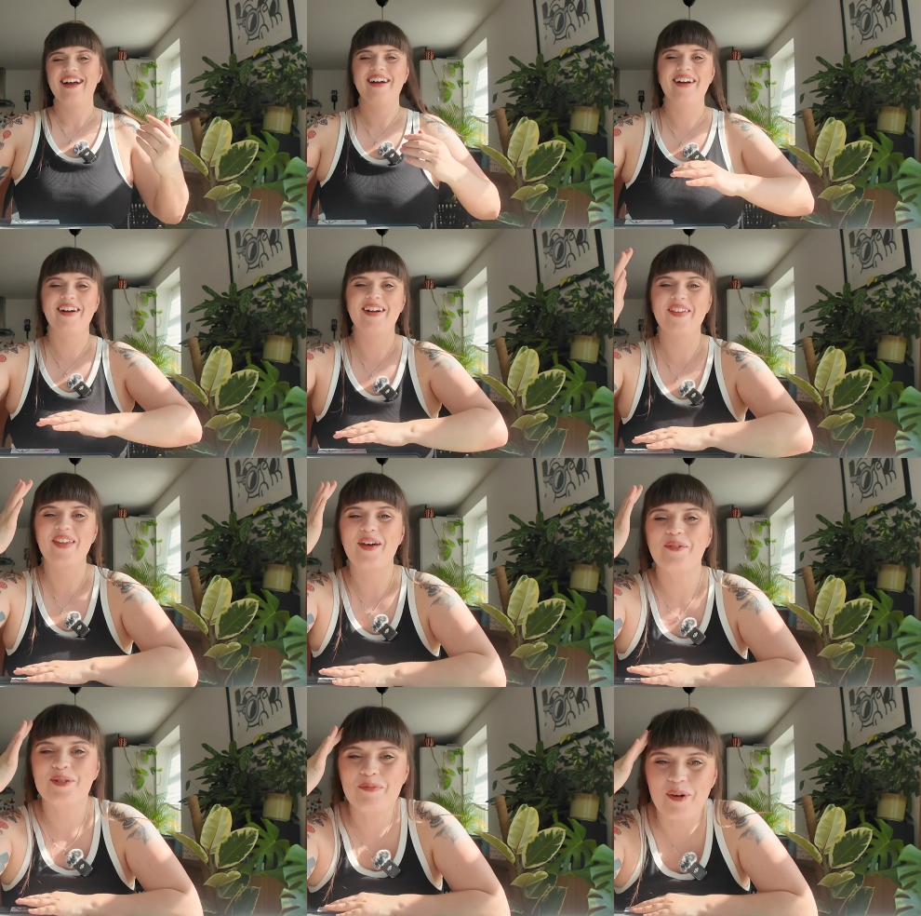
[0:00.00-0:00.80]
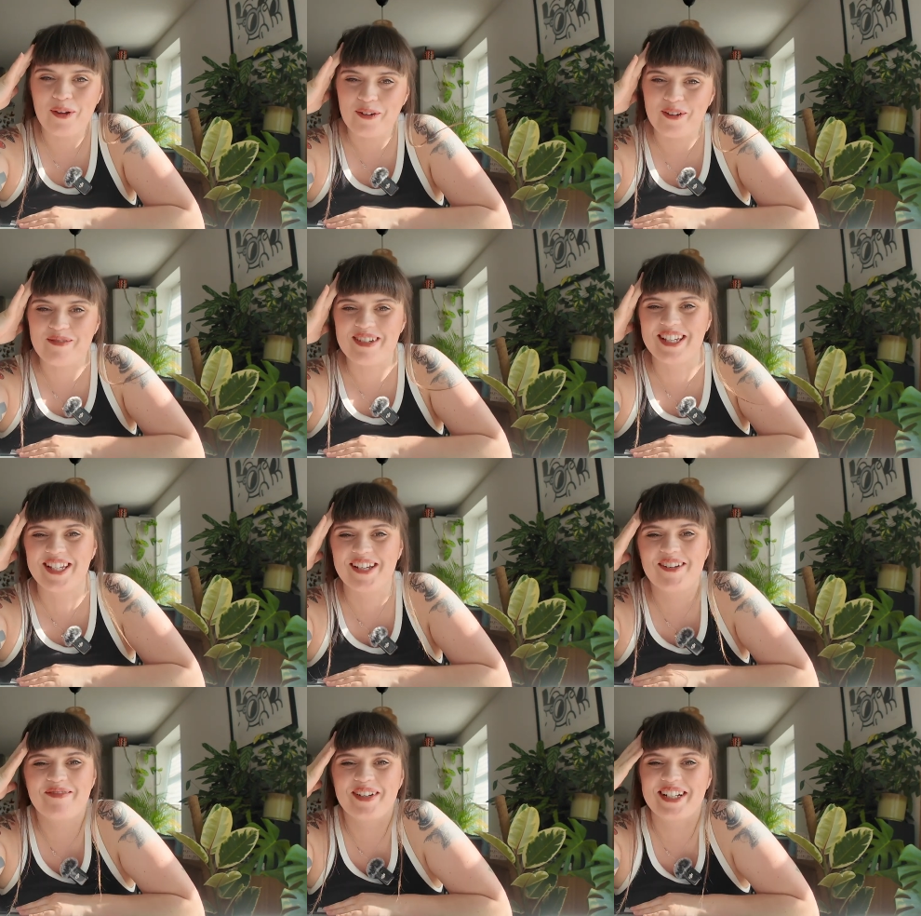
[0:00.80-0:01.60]
Oh, that was bothering me
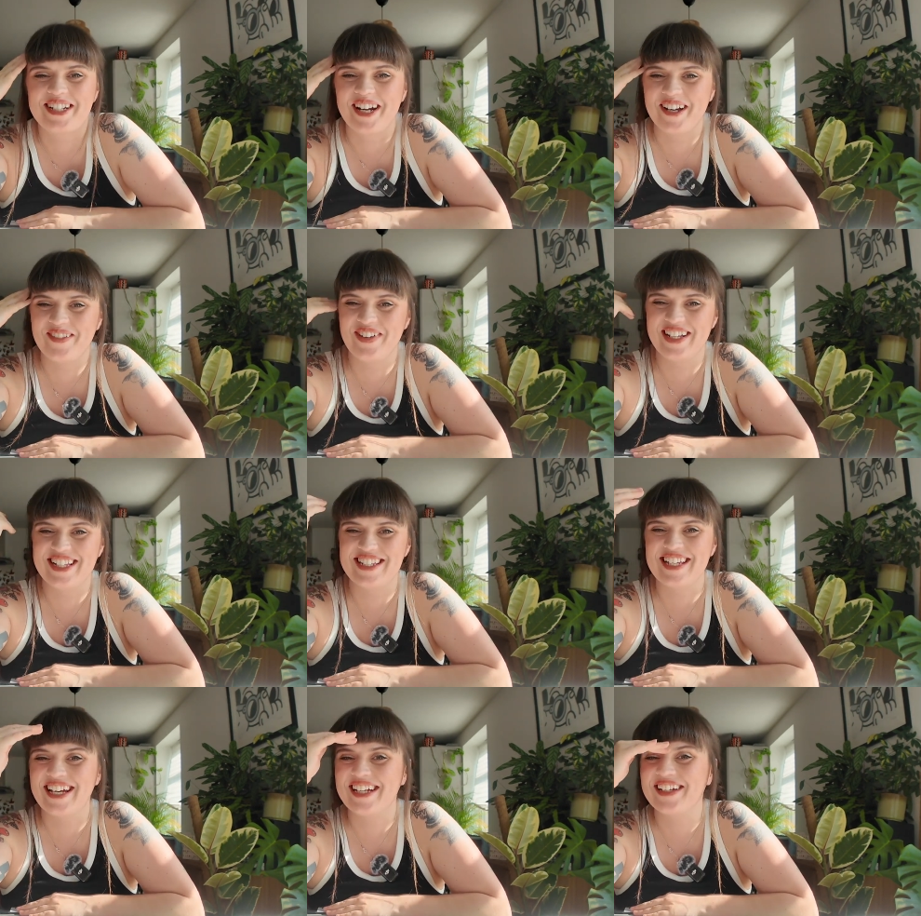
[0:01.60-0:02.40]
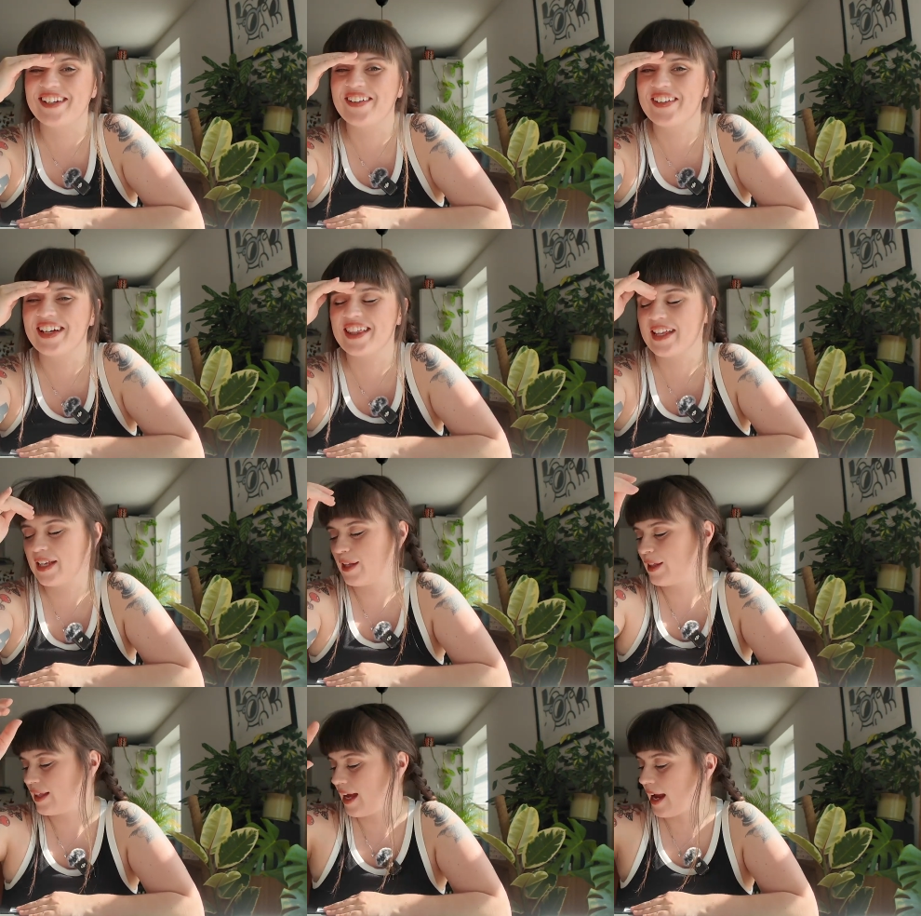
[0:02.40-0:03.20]
so much. I've been sat here longer than
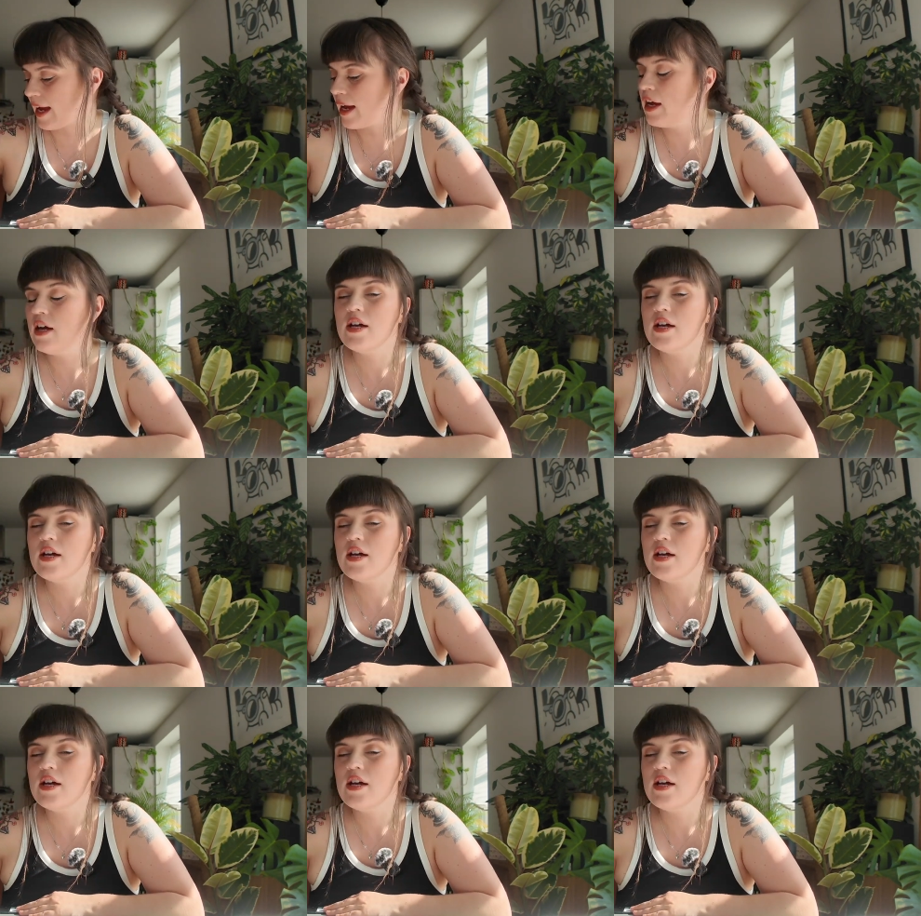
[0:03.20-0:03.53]
you think.